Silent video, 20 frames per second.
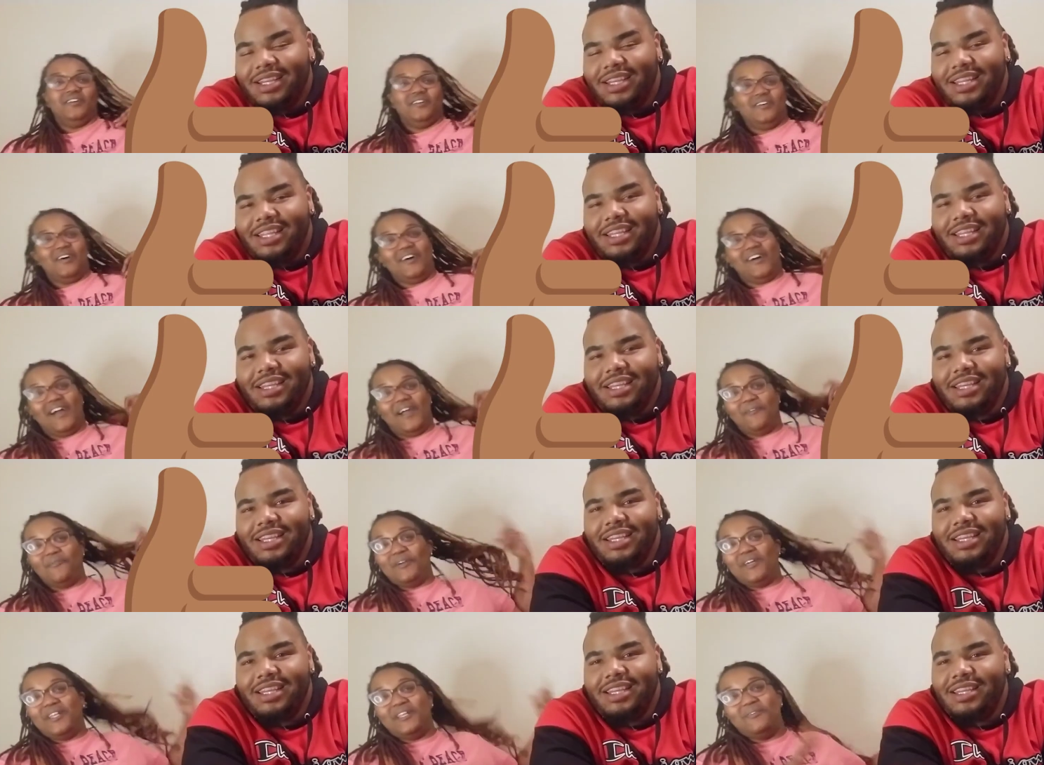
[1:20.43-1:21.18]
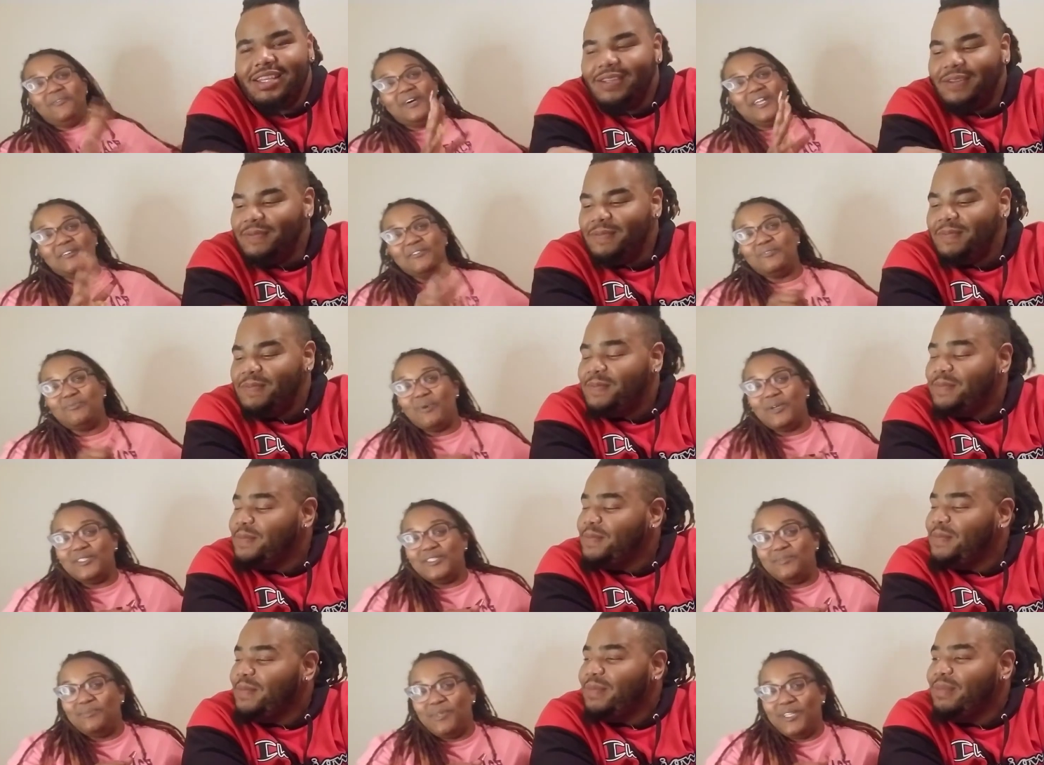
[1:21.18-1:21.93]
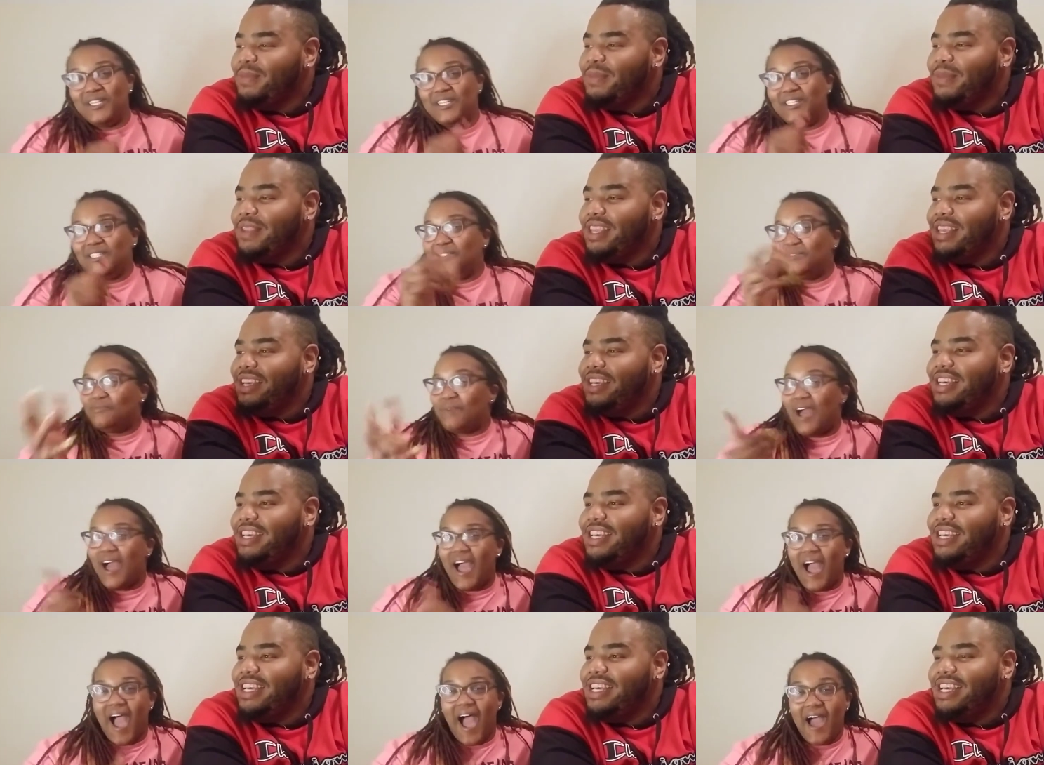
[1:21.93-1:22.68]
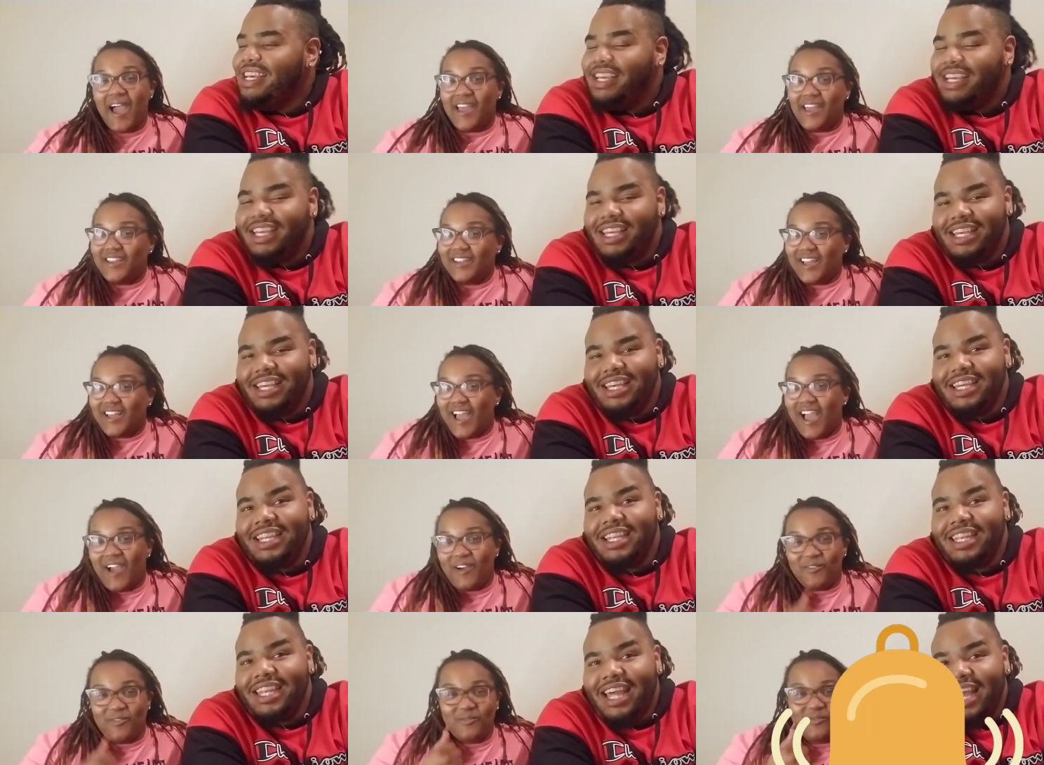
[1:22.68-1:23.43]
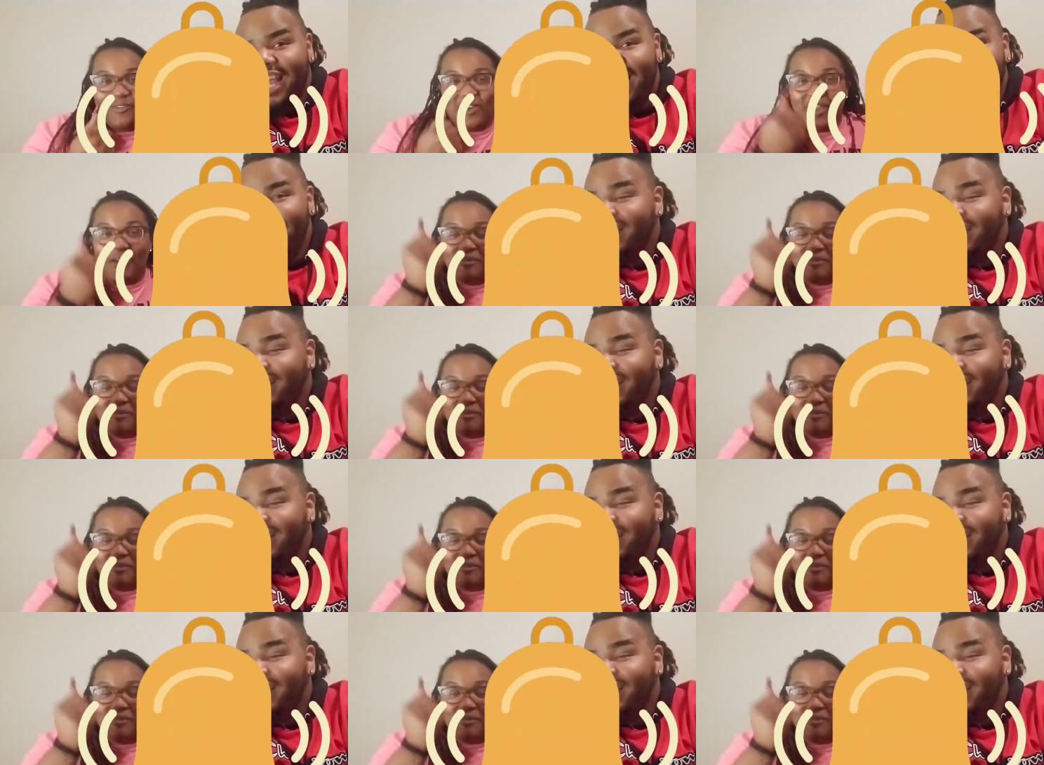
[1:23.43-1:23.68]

Speaker 1: Okay, really, what it was supposed to be. This is my. I, 90s. It